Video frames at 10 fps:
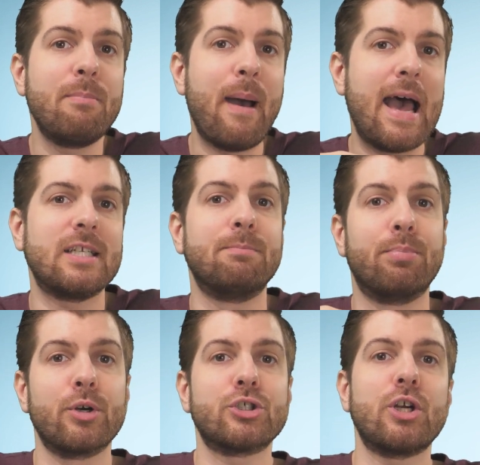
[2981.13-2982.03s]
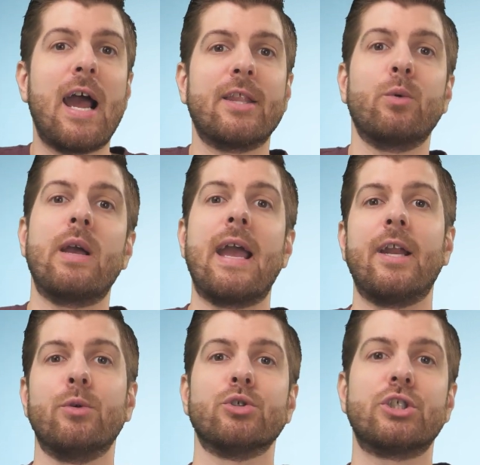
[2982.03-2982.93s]
past Berkshire Hathaway
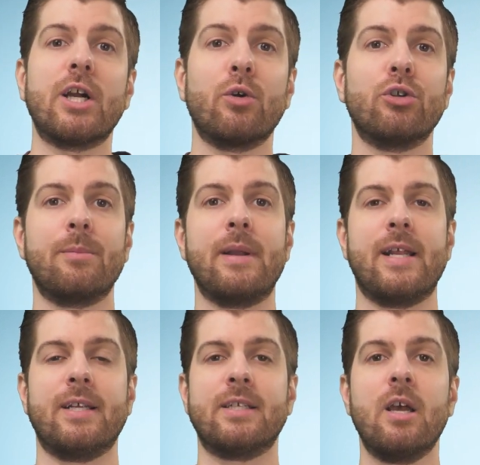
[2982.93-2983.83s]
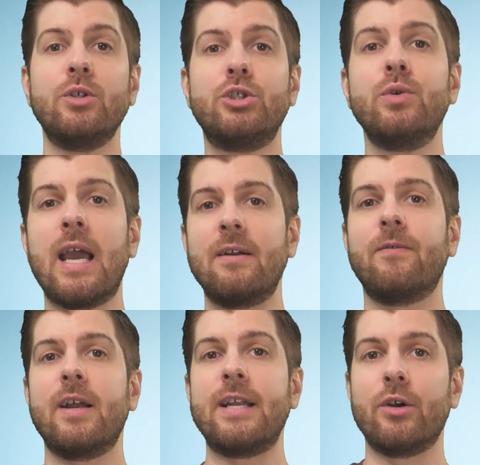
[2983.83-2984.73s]
annual shareholder meetings, which you can
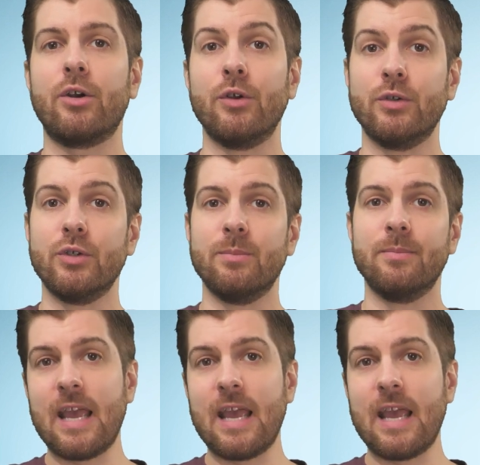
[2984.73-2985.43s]
find here on YouTube.